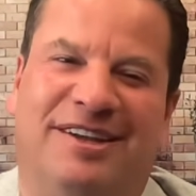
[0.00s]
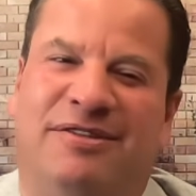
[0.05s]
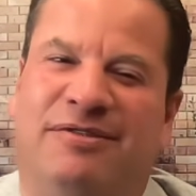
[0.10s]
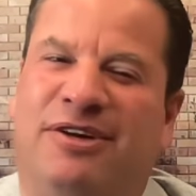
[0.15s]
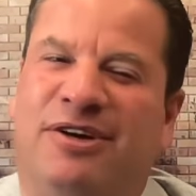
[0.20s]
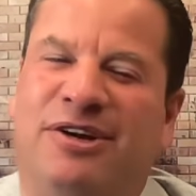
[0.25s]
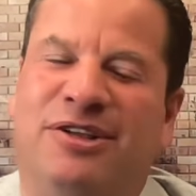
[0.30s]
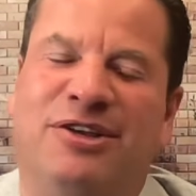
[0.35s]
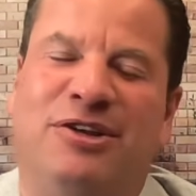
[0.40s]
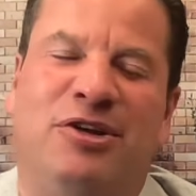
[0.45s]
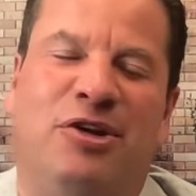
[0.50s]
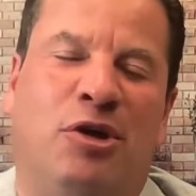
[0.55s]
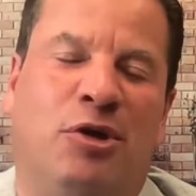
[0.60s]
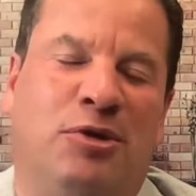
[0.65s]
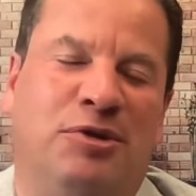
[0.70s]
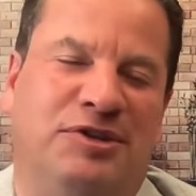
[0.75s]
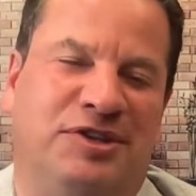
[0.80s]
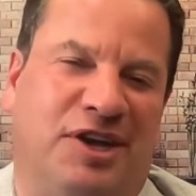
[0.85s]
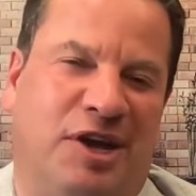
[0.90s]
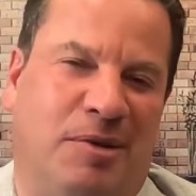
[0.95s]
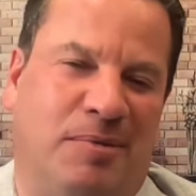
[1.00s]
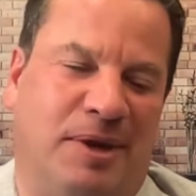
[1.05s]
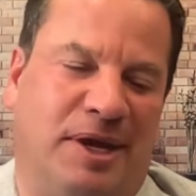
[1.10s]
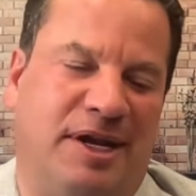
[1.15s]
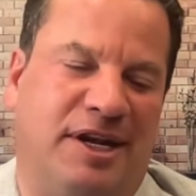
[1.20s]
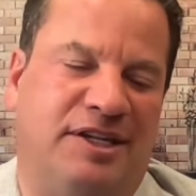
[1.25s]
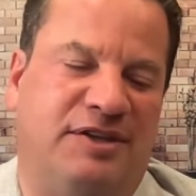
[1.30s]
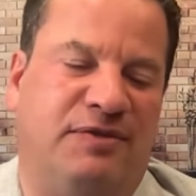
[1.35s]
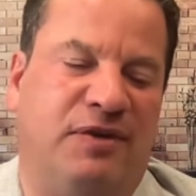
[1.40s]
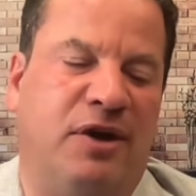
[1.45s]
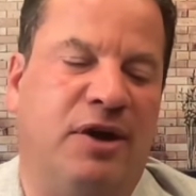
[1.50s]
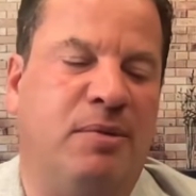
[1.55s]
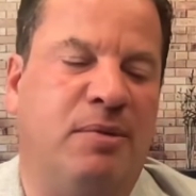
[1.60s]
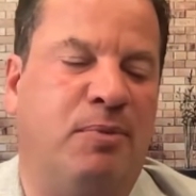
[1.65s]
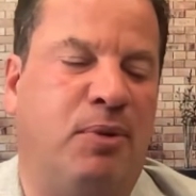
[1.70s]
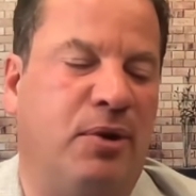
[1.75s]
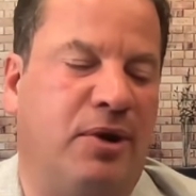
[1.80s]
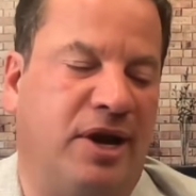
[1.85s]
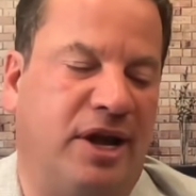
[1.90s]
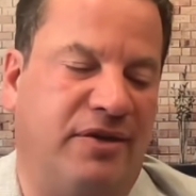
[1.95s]
Very little holds up. And it's very
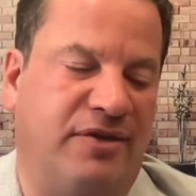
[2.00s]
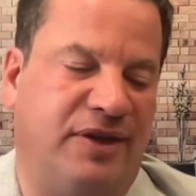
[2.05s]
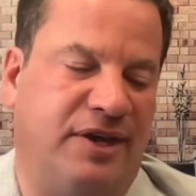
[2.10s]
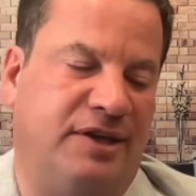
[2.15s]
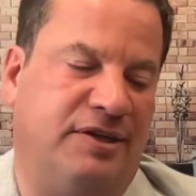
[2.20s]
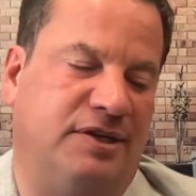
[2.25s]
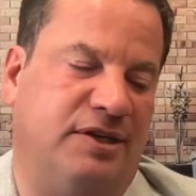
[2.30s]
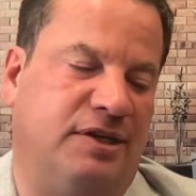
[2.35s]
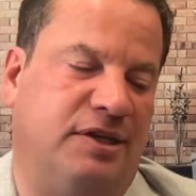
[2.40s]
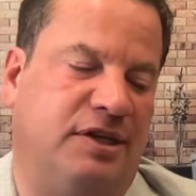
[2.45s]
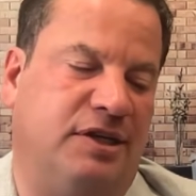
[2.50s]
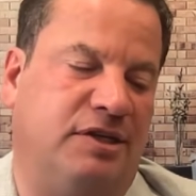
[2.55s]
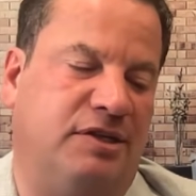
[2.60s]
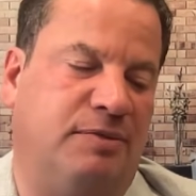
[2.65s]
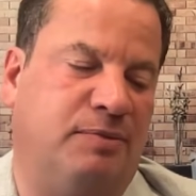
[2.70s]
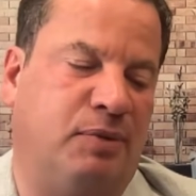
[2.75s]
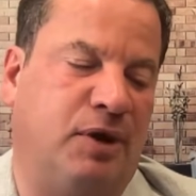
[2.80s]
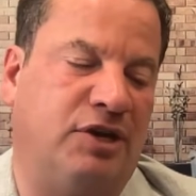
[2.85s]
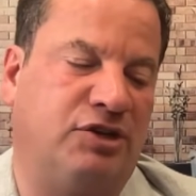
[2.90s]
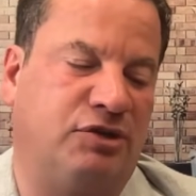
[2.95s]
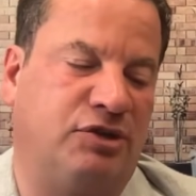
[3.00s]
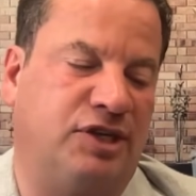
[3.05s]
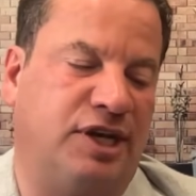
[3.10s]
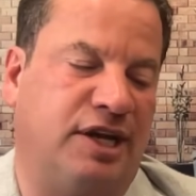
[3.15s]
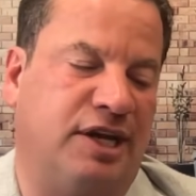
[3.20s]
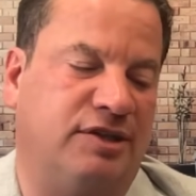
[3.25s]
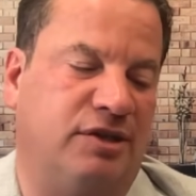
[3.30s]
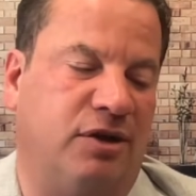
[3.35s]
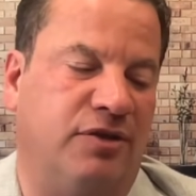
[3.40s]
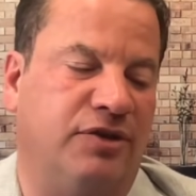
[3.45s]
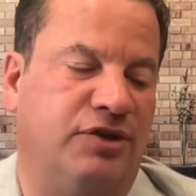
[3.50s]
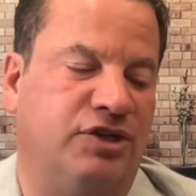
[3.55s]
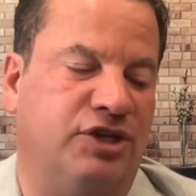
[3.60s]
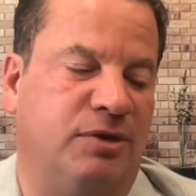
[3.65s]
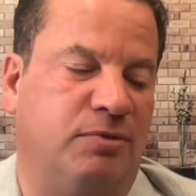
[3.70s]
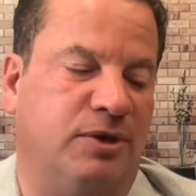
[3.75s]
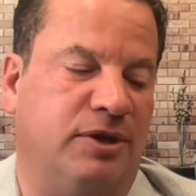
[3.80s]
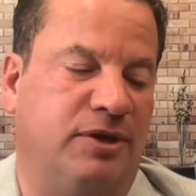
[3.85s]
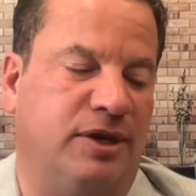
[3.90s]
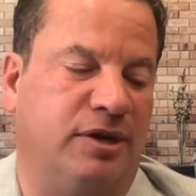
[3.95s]
important, I think, to pressure test all the
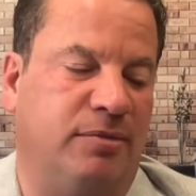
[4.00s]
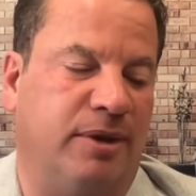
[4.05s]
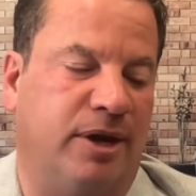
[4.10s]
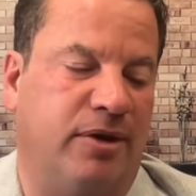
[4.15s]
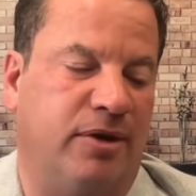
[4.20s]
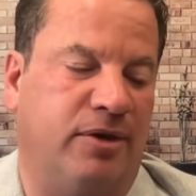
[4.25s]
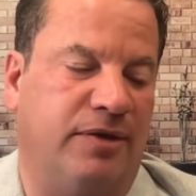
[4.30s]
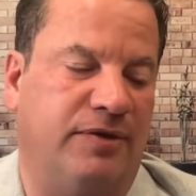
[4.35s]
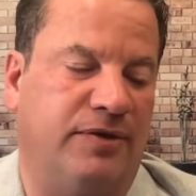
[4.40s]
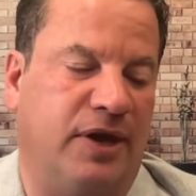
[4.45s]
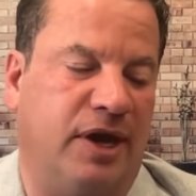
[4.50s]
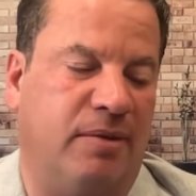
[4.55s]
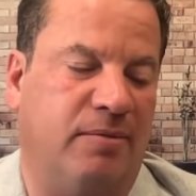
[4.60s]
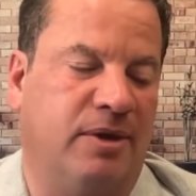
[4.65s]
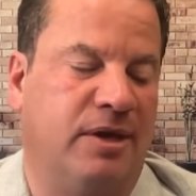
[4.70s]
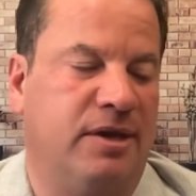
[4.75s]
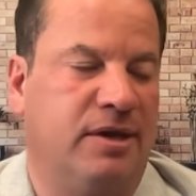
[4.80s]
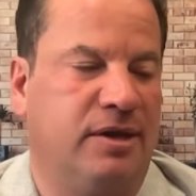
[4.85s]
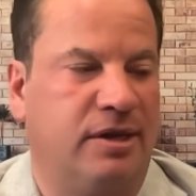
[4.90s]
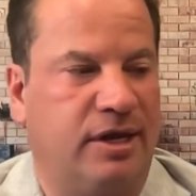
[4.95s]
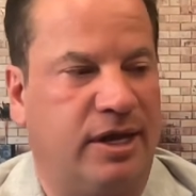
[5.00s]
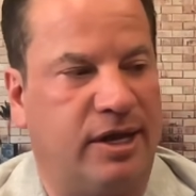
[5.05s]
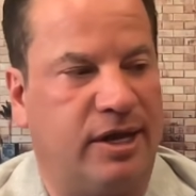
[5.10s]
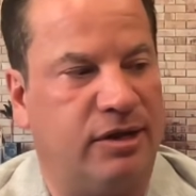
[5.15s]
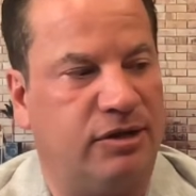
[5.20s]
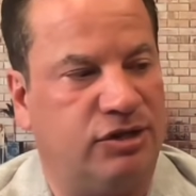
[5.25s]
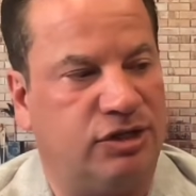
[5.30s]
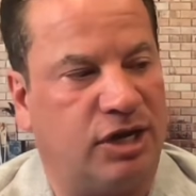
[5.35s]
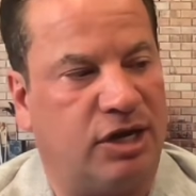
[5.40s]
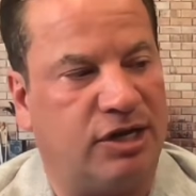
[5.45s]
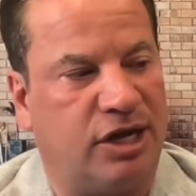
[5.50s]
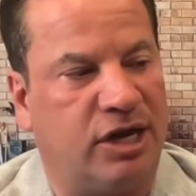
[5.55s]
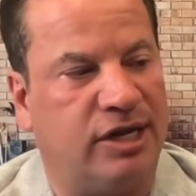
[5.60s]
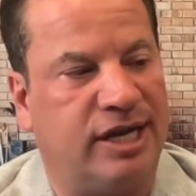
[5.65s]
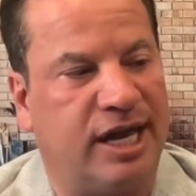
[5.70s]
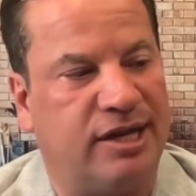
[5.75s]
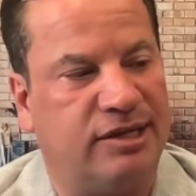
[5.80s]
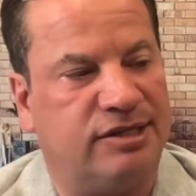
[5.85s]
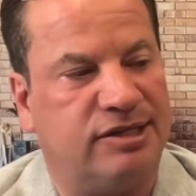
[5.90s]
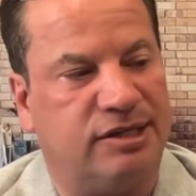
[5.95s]
shit we think about all the time and
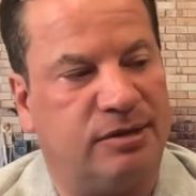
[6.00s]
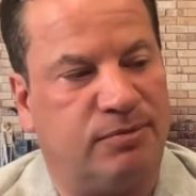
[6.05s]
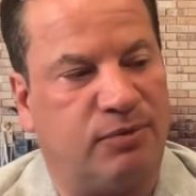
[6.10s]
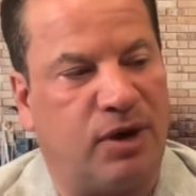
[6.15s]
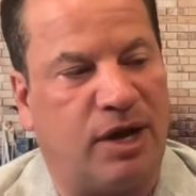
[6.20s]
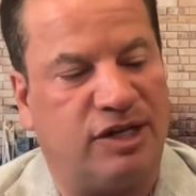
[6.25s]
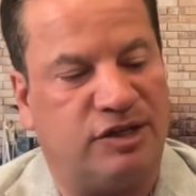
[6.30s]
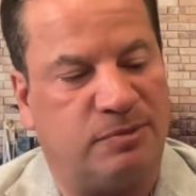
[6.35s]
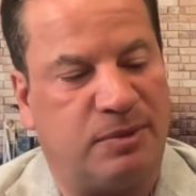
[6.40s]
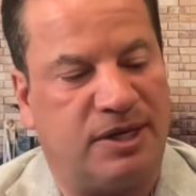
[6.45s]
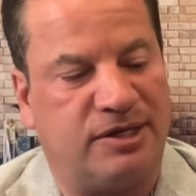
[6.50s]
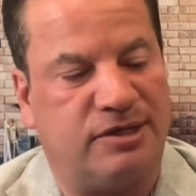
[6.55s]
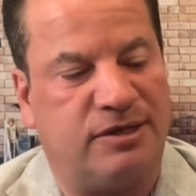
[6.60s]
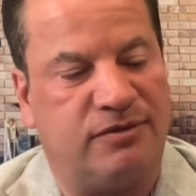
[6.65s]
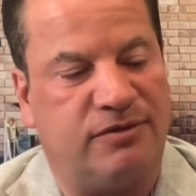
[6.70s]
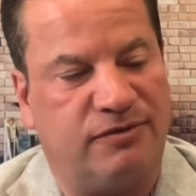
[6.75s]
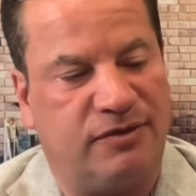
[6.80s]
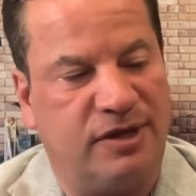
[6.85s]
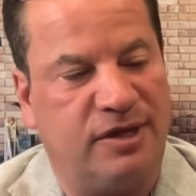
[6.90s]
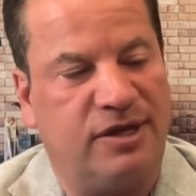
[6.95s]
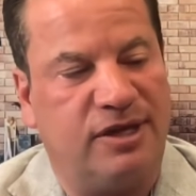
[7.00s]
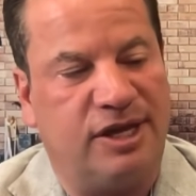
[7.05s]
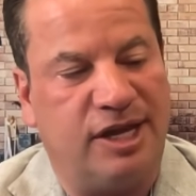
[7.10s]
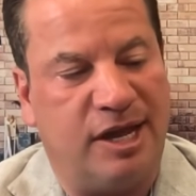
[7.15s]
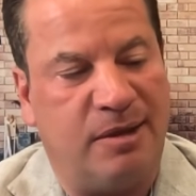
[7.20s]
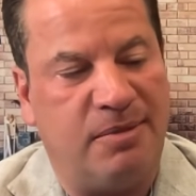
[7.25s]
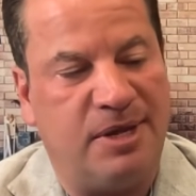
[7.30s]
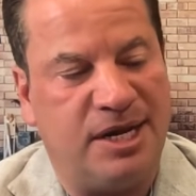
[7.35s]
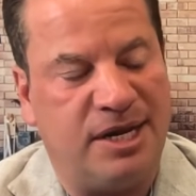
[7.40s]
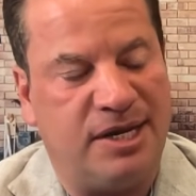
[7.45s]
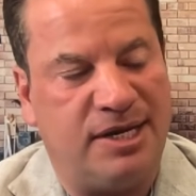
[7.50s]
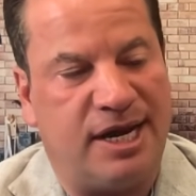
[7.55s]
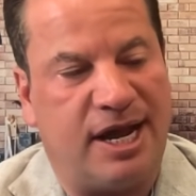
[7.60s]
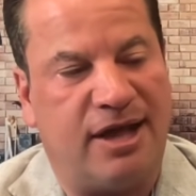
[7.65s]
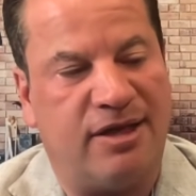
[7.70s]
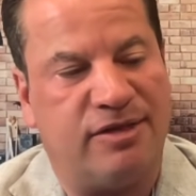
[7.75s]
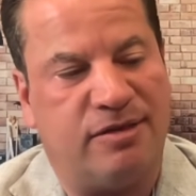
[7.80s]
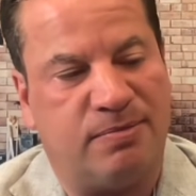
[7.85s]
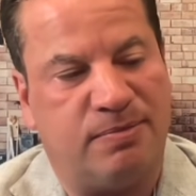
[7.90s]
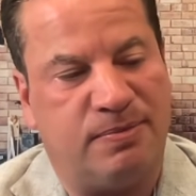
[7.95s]
against the prospect of imminent
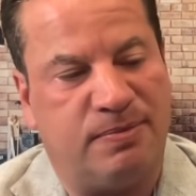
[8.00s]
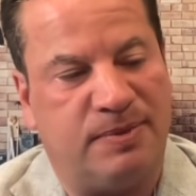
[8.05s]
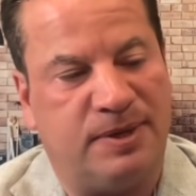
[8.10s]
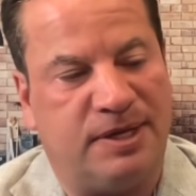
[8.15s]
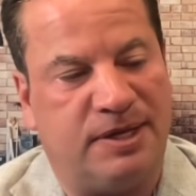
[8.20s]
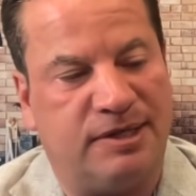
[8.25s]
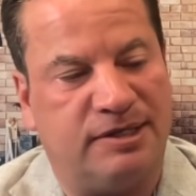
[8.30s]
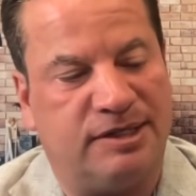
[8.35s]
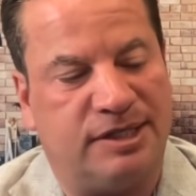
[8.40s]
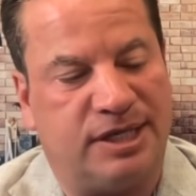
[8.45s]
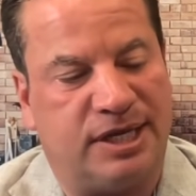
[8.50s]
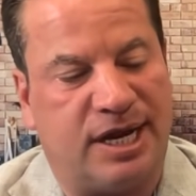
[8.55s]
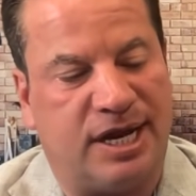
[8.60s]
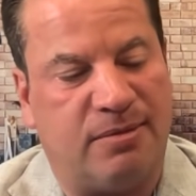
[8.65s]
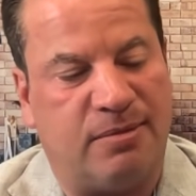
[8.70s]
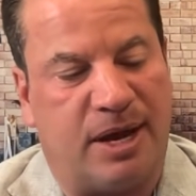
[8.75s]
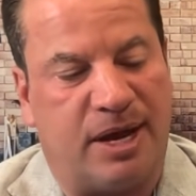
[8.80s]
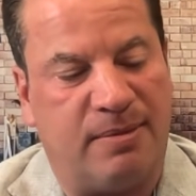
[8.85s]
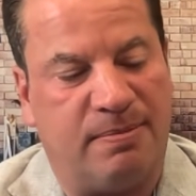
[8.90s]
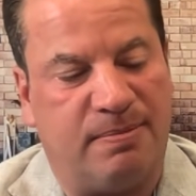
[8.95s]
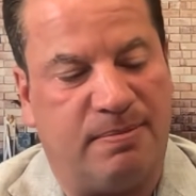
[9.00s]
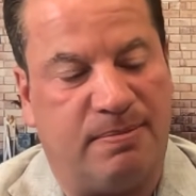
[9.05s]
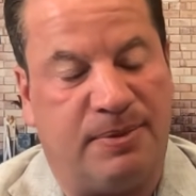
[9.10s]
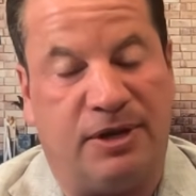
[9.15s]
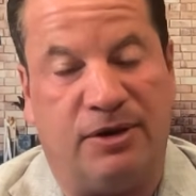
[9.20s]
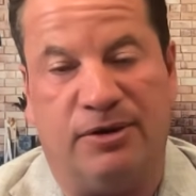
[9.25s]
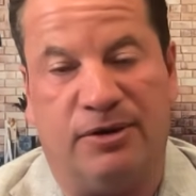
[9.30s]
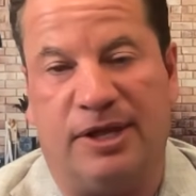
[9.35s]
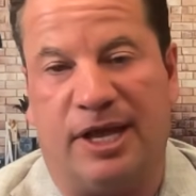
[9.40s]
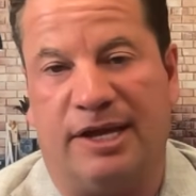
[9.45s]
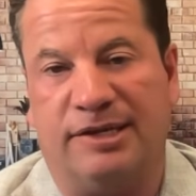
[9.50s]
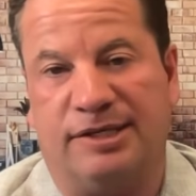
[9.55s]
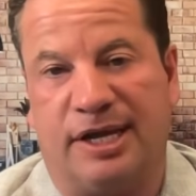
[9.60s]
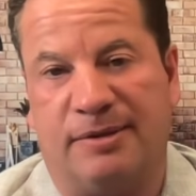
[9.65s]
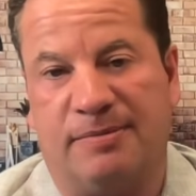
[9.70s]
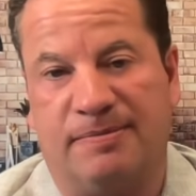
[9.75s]
death, because today might be your last day.